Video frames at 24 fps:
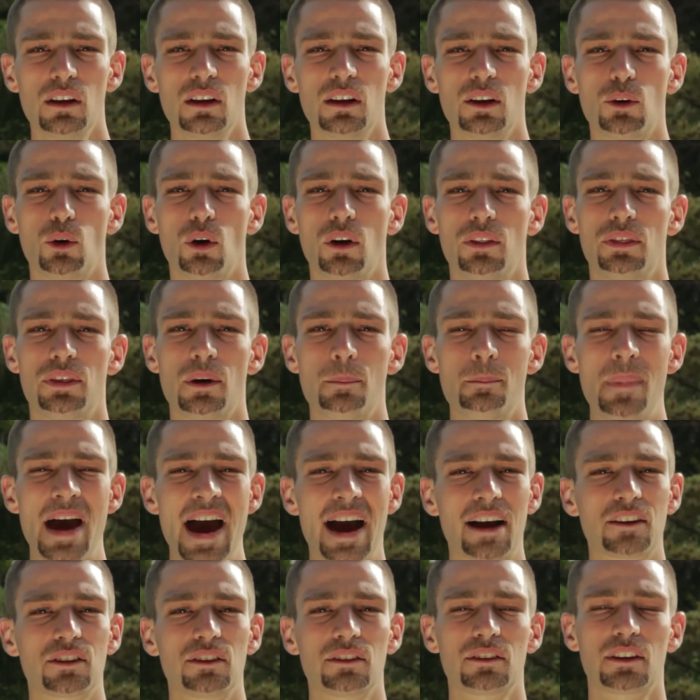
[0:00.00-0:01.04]
The
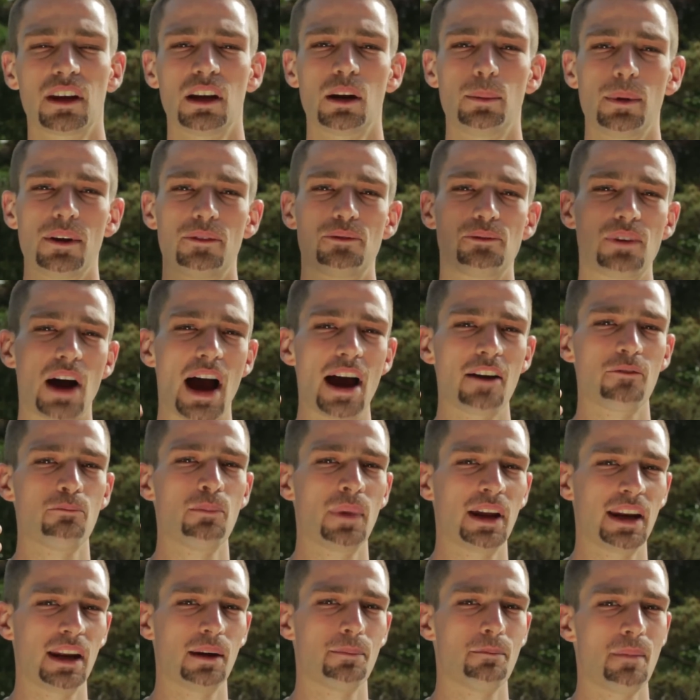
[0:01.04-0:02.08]
max is gonna be five
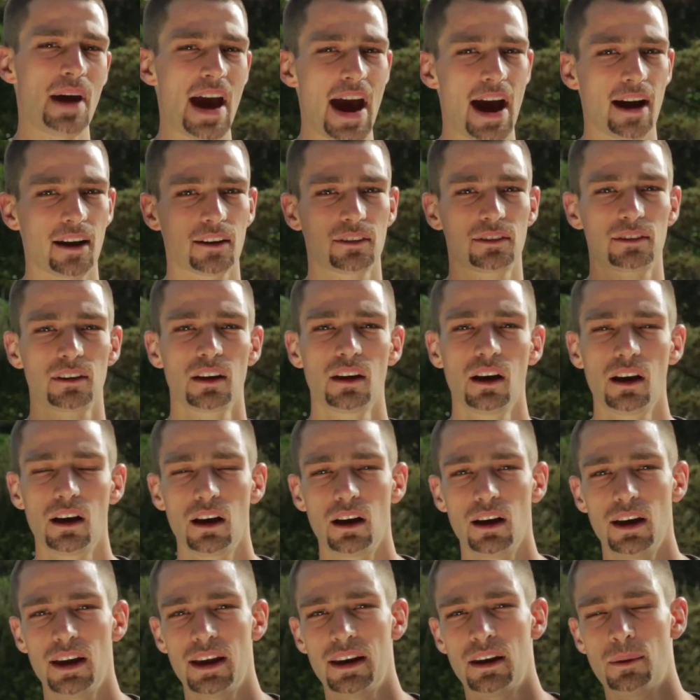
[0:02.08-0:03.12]
minute max
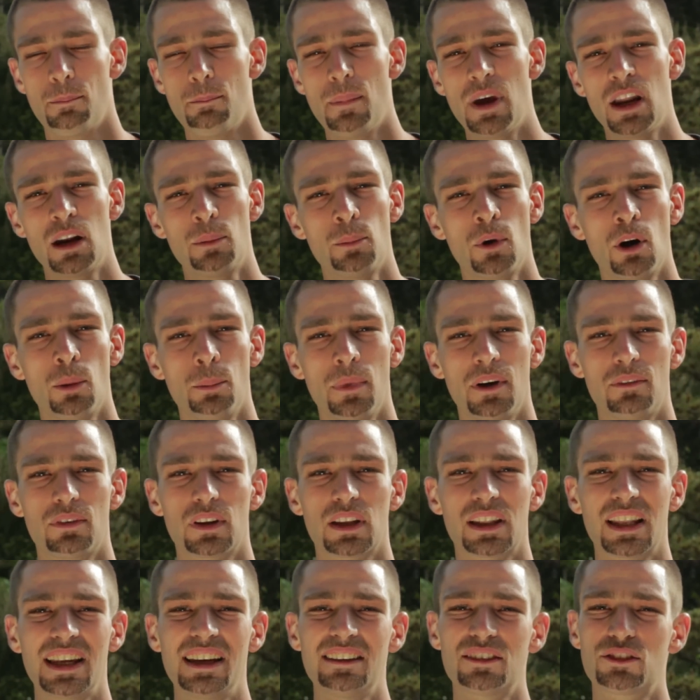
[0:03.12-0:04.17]
and a minimum of
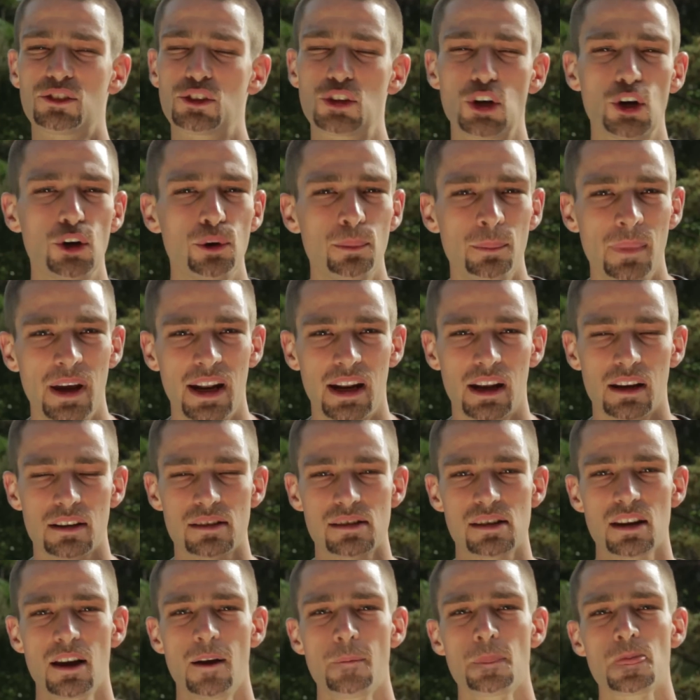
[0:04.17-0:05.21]
at least two
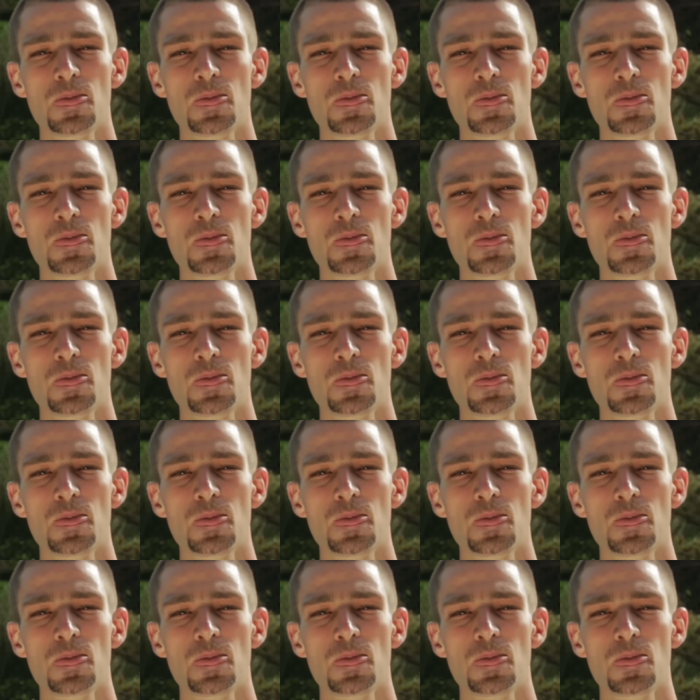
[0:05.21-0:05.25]
minutes.